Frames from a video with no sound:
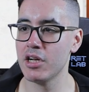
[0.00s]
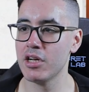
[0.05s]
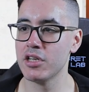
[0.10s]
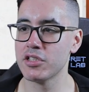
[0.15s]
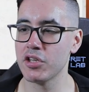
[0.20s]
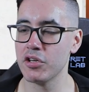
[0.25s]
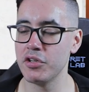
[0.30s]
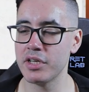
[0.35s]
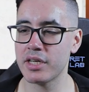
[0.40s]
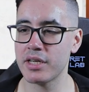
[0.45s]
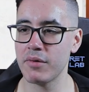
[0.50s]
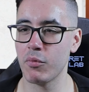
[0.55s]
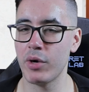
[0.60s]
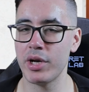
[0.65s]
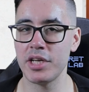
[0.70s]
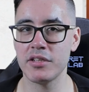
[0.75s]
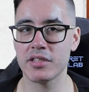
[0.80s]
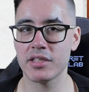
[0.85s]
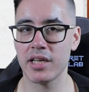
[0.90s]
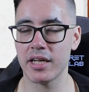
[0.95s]
So you could, when
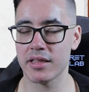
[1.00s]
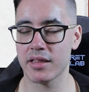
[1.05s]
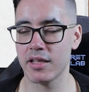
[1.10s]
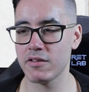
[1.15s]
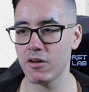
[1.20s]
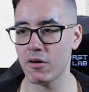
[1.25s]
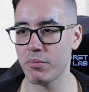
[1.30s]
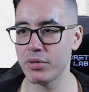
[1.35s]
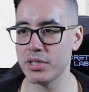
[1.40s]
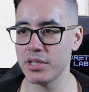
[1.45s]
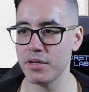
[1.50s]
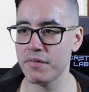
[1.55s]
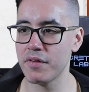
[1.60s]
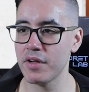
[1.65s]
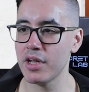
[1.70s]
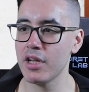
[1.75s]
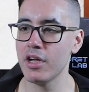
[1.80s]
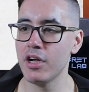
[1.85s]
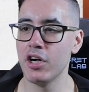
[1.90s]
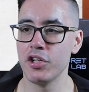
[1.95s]
you select this operative,
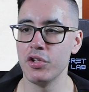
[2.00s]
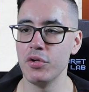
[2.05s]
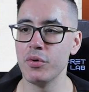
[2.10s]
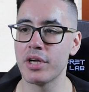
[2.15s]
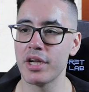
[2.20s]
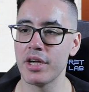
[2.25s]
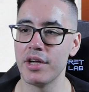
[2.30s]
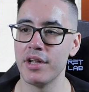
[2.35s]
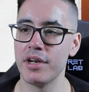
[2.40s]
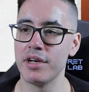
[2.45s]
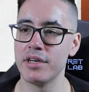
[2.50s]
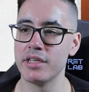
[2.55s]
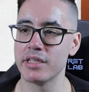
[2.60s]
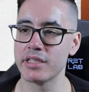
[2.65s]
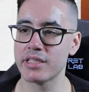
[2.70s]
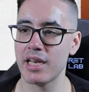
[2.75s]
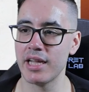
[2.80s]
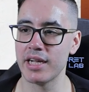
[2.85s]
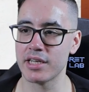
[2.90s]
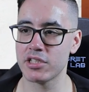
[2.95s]
you can
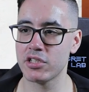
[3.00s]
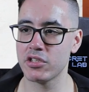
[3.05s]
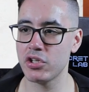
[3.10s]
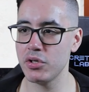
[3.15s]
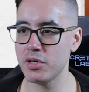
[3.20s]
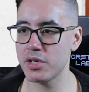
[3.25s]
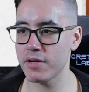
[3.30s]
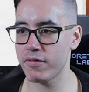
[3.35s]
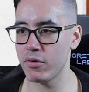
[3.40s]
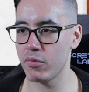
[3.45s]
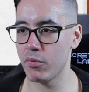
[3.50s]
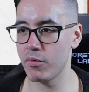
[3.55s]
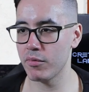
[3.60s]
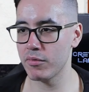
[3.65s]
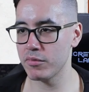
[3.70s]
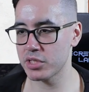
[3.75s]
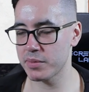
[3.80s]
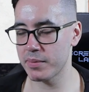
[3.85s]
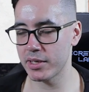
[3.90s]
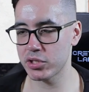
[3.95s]
select 2 different
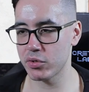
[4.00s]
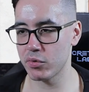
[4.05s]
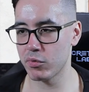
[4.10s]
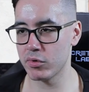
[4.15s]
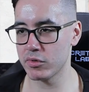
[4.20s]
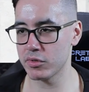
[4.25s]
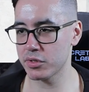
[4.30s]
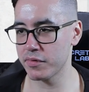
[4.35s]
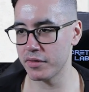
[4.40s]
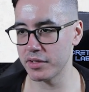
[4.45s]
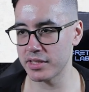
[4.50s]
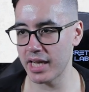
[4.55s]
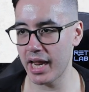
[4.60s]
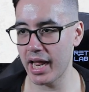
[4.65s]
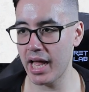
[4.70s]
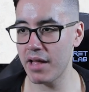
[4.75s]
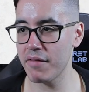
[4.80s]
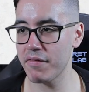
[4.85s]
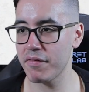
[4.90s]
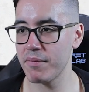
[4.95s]
special rules for it to
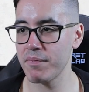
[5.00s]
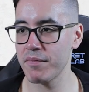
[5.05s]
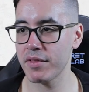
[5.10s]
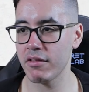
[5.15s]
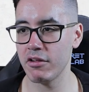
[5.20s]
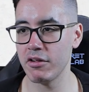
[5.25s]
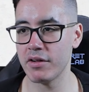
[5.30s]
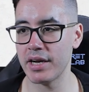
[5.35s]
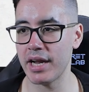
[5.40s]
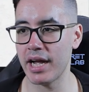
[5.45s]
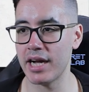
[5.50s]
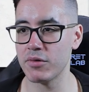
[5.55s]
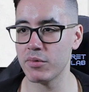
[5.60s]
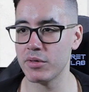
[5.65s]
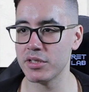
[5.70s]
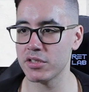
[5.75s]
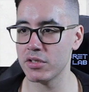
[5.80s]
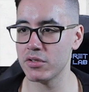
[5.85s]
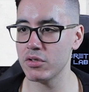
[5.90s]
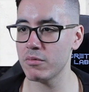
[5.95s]
have. So you can add
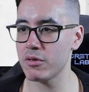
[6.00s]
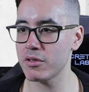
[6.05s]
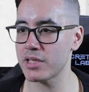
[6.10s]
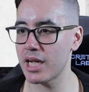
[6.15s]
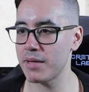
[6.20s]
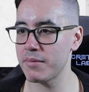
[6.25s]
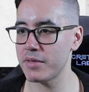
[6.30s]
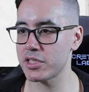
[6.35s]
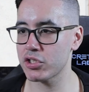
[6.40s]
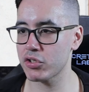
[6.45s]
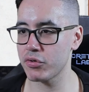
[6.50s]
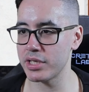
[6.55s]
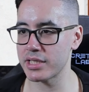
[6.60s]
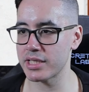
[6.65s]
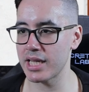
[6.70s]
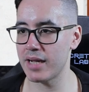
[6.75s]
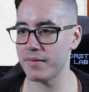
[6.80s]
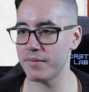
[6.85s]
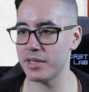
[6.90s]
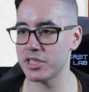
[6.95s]
1 to normal damage, crit
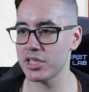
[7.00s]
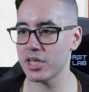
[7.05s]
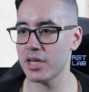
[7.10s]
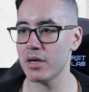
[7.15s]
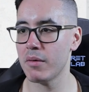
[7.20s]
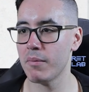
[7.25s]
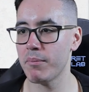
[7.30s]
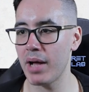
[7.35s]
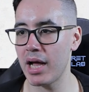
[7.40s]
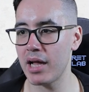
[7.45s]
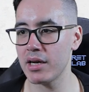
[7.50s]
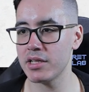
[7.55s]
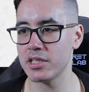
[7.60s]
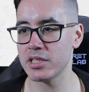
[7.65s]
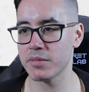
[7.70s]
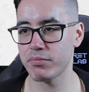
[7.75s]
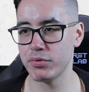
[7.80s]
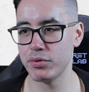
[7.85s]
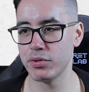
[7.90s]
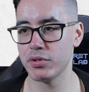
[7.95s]
damage, balance,
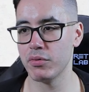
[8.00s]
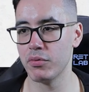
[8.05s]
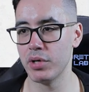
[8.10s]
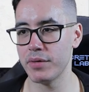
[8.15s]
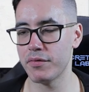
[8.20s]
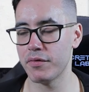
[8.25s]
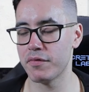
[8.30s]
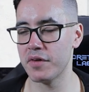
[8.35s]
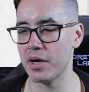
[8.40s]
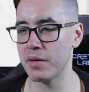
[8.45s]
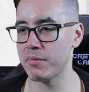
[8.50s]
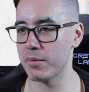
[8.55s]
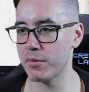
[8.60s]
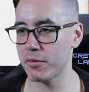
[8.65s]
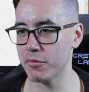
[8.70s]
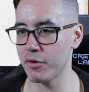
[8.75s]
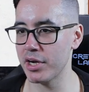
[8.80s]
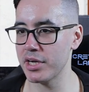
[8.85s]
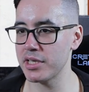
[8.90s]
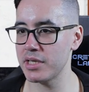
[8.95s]
brutal, lethal, firebop, or
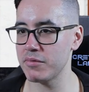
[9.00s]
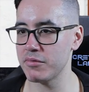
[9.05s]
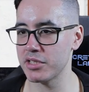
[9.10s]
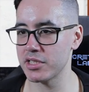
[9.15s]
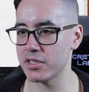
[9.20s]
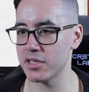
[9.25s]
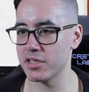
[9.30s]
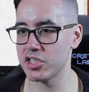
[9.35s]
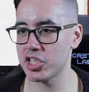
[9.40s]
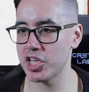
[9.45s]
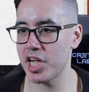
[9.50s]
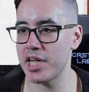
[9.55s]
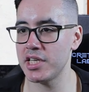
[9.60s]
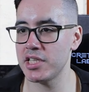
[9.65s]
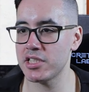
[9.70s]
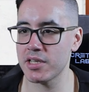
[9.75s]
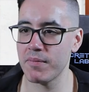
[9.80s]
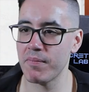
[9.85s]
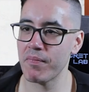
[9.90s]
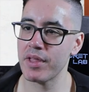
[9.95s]
rending, which is
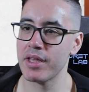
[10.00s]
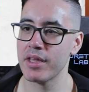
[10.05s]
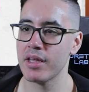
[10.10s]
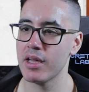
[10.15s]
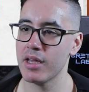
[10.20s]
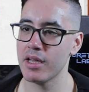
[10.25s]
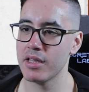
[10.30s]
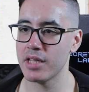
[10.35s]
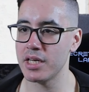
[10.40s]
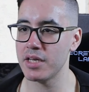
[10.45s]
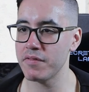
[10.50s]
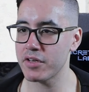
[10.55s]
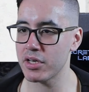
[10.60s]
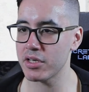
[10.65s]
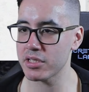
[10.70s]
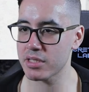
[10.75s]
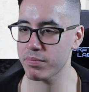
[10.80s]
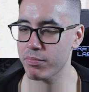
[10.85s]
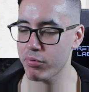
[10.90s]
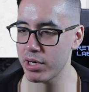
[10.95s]
unchanged. Then you've got
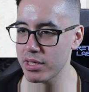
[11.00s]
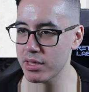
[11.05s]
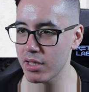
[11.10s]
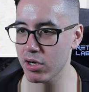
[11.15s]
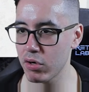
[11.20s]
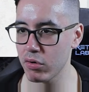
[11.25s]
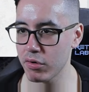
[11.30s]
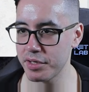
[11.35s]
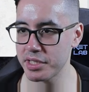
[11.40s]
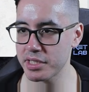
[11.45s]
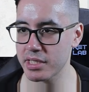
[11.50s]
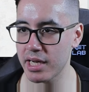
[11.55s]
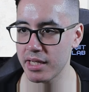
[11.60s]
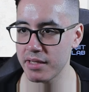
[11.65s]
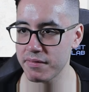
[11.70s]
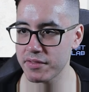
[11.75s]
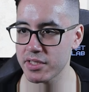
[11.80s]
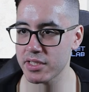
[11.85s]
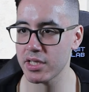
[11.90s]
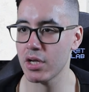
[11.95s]
Spread the Glorious
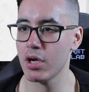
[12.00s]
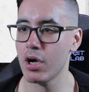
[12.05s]
Glyphs.